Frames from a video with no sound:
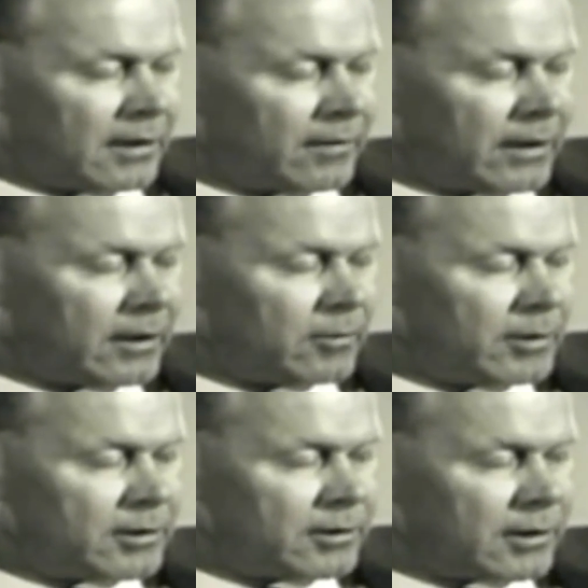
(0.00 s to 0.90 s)
I've had a
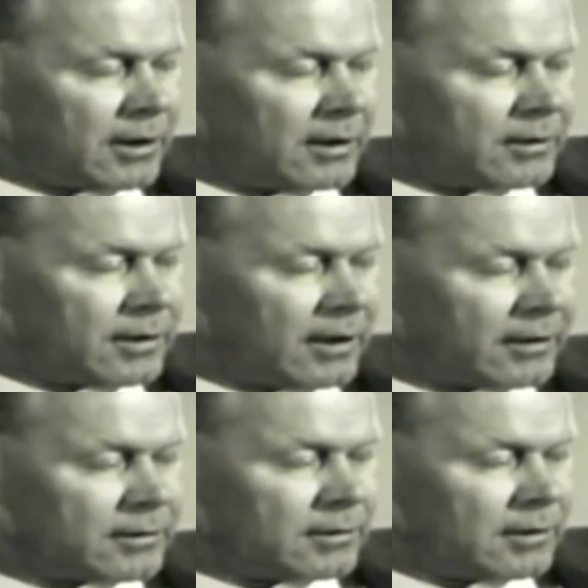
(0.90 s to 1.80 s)
recent
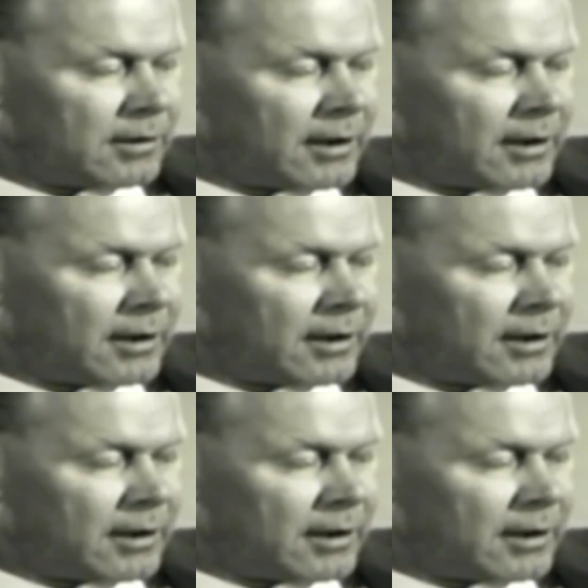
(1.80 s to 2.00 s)
contact uh,